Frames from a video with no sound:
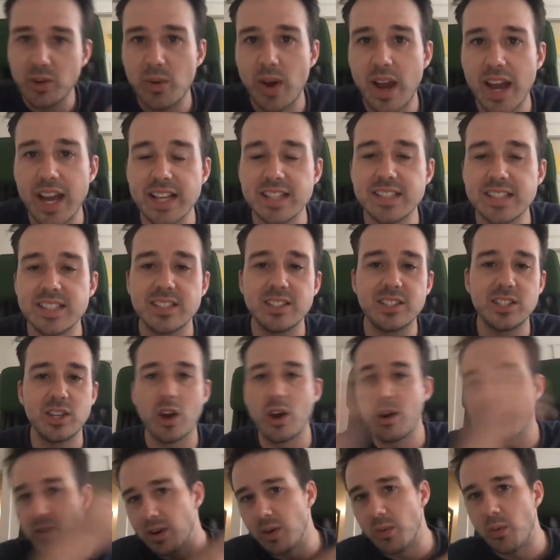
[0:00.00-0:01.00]

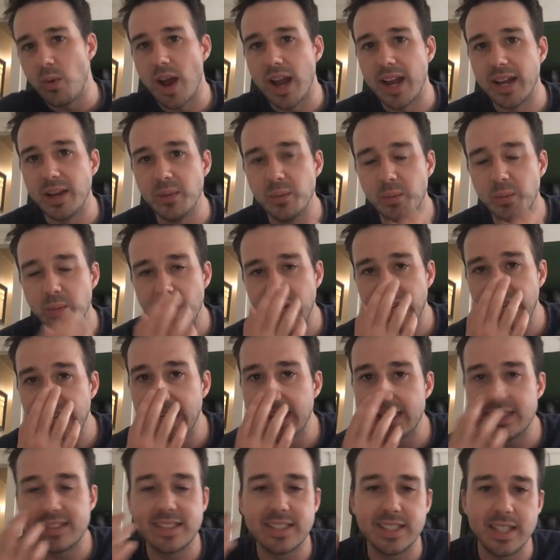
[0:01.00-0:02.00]
Otherwise, go over to Wine and
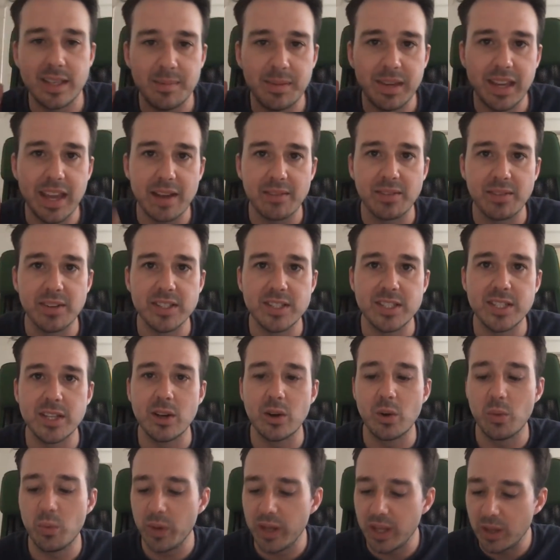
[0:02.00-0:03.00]
Weed. See me every
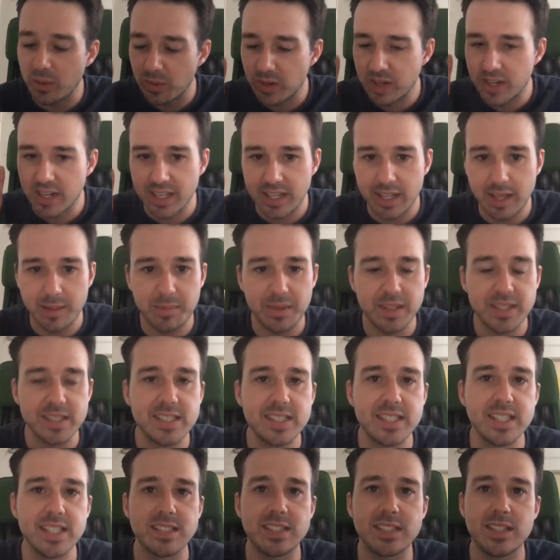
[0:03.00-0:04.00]
single week. We're going to keep
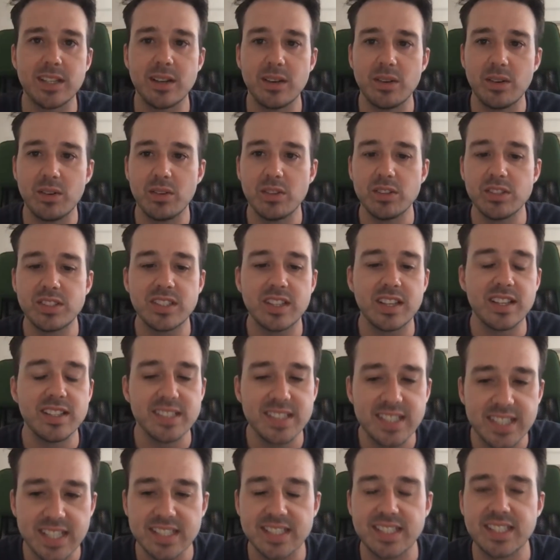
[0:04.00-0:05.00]

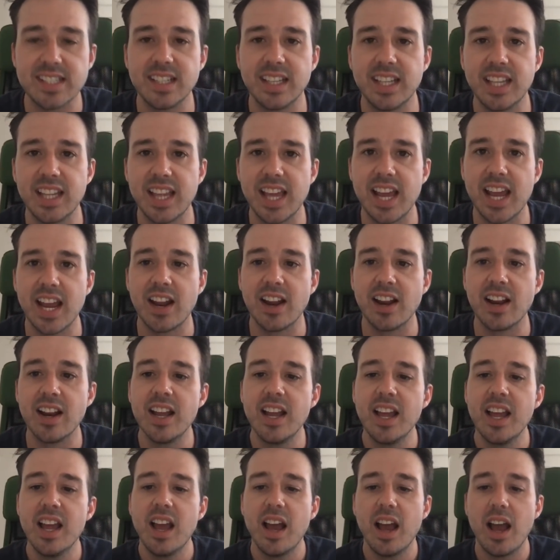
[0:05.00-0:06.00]
consistently there.
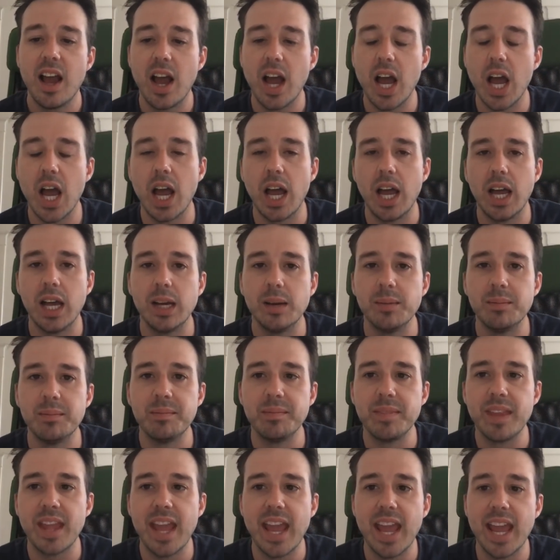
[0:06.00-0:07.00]
And
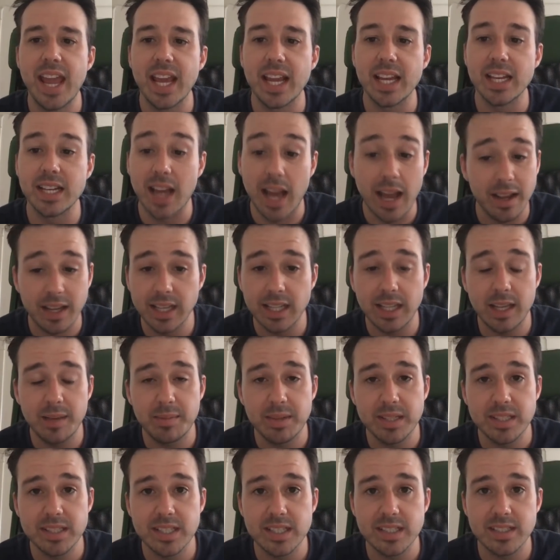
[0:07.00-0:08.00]
I'm going to keep
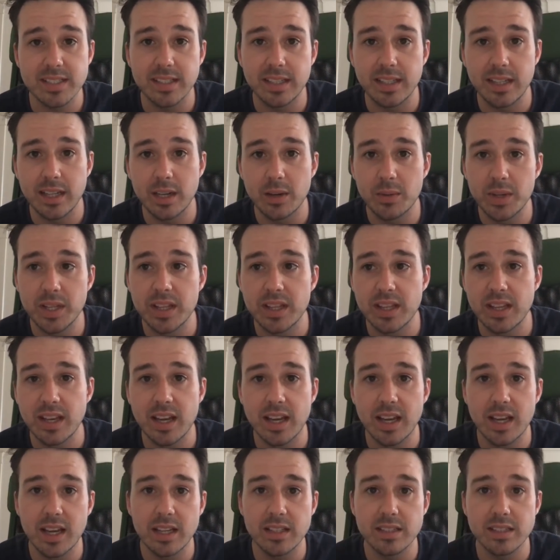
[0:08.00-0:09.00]
consistently here with
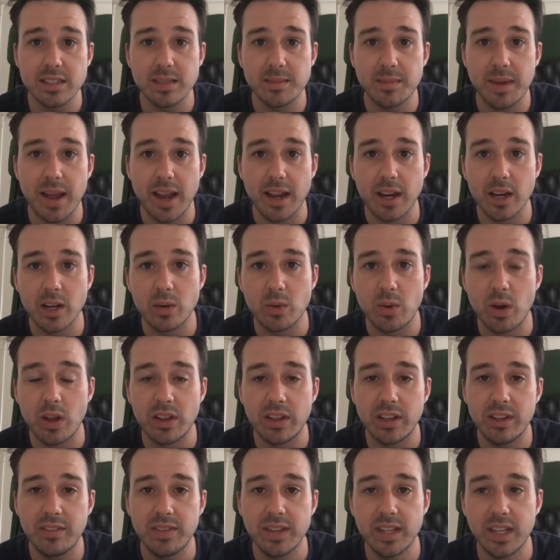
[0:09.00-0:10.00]
some higher quality
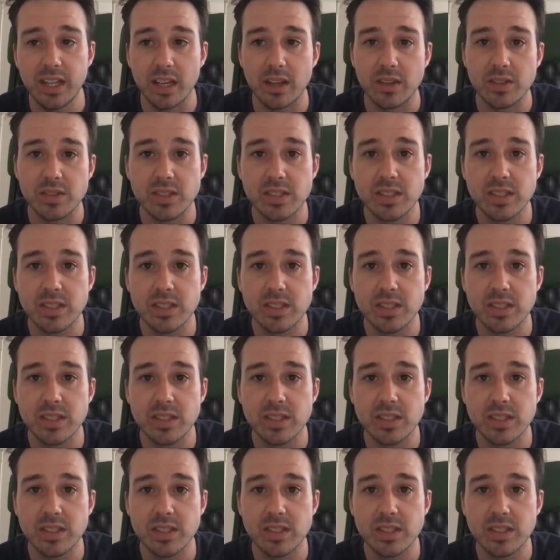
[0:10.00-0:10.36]
videos.